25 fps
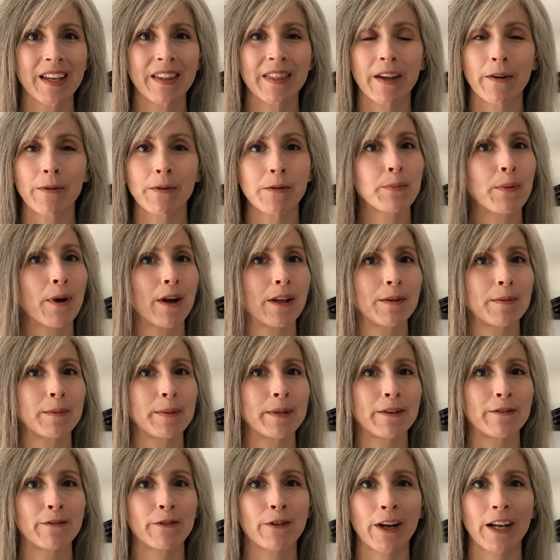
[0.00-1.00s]
That would probably
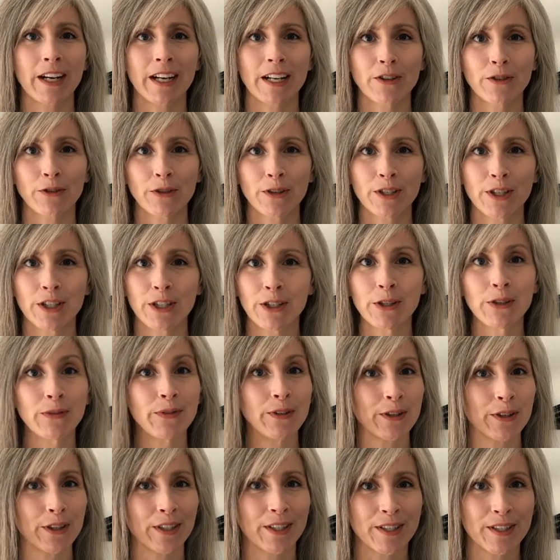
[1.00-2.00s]
be of great interest to you
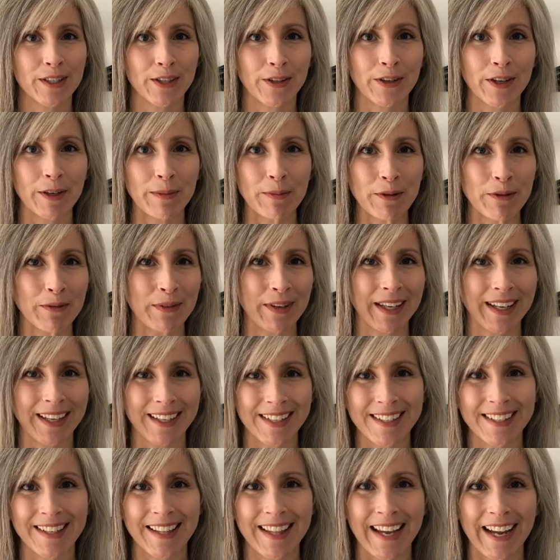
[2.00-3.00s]
if you're considering moving
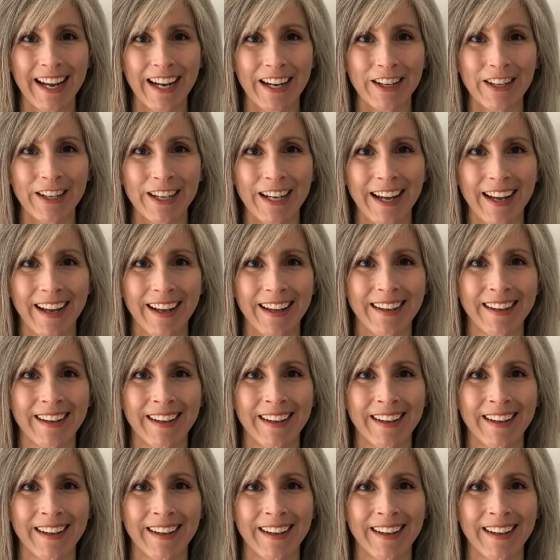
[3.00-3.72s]
into the area.